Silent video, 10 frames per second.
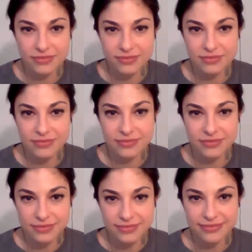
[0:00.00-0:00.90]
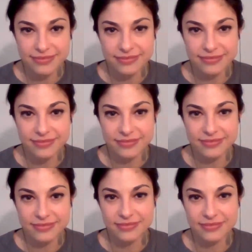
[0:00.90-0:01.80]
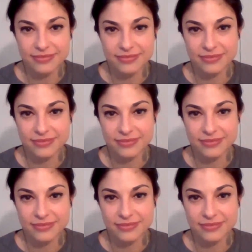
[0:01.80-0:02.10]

The person shown says nothing.